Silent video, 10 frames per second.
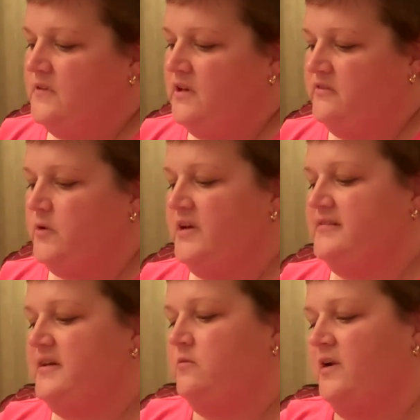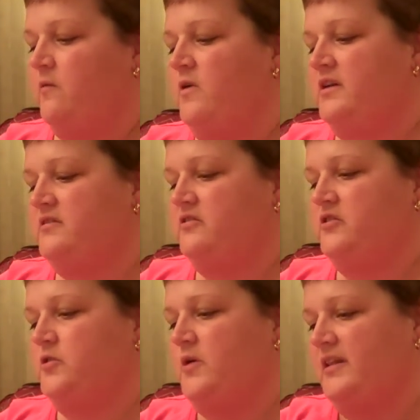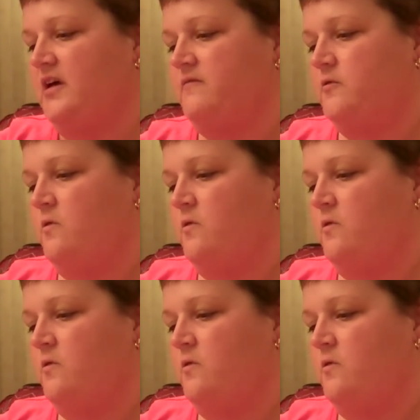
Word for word: and so I said what I wanted to do at level